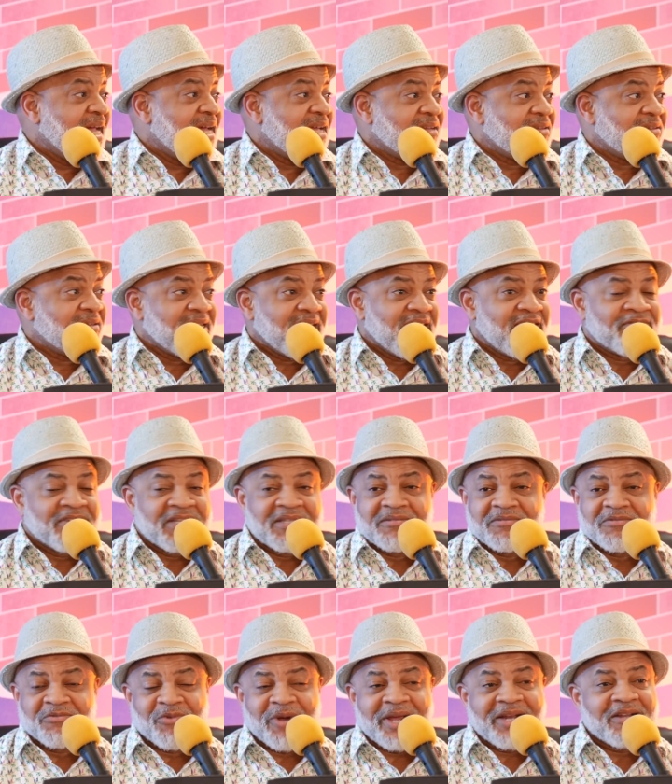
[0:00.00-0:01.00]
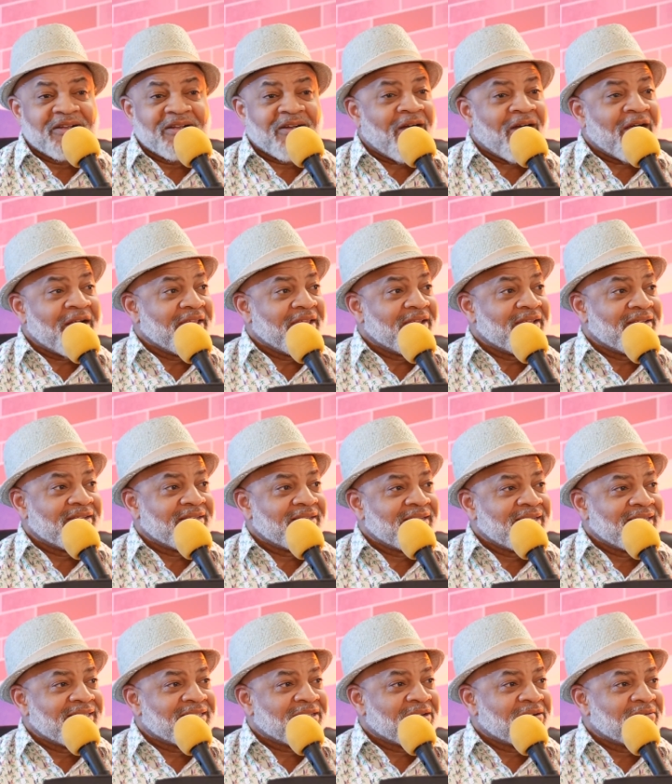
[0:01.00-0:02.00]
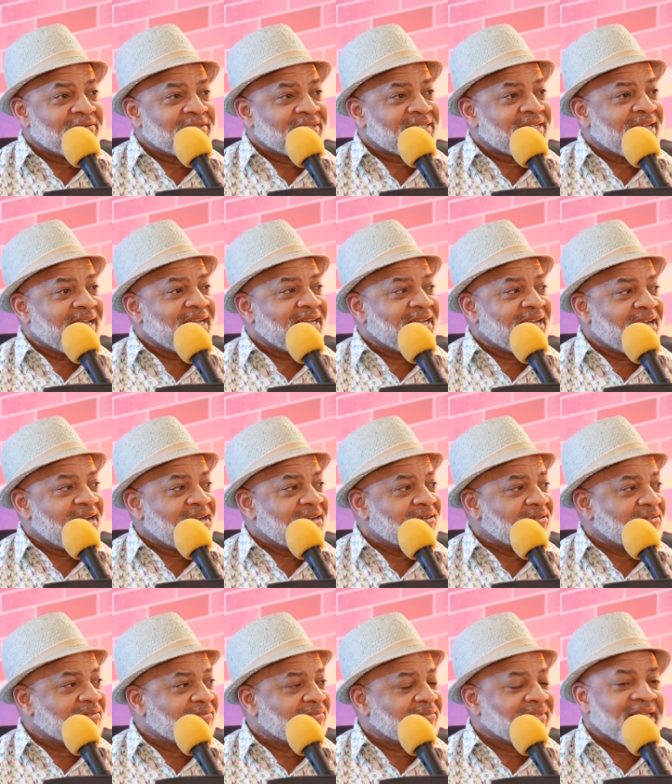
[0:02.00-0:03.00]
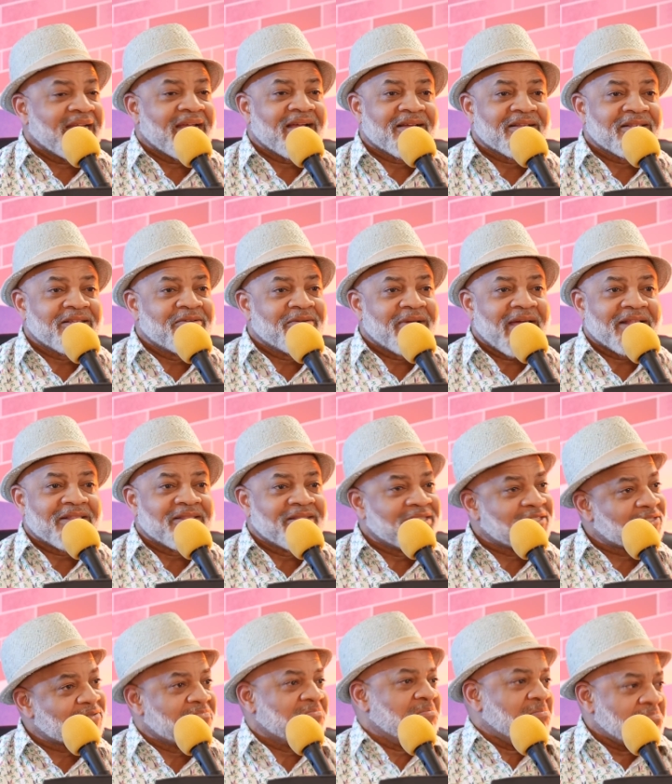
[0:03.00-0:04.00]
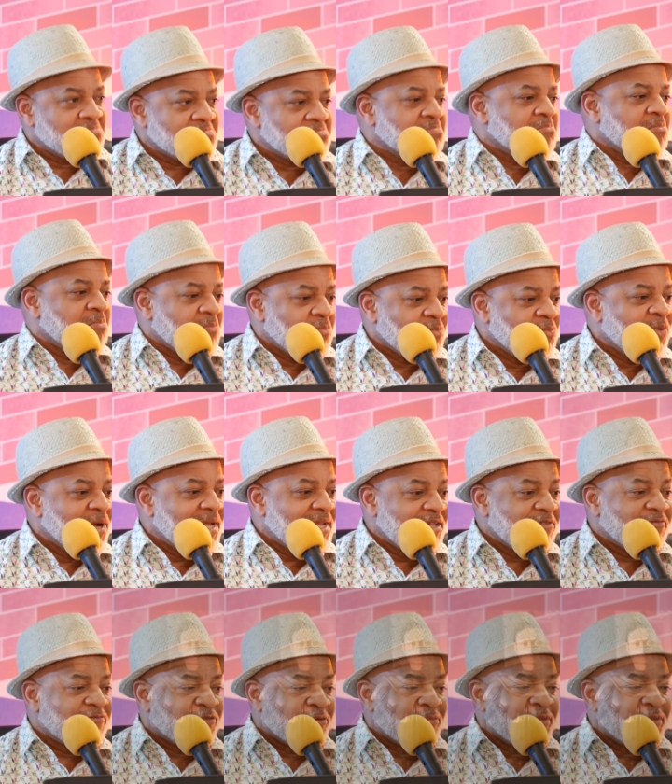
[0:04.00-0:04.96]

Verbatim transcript: and even Red Guardian. So it was like, oh, yeah, you had this really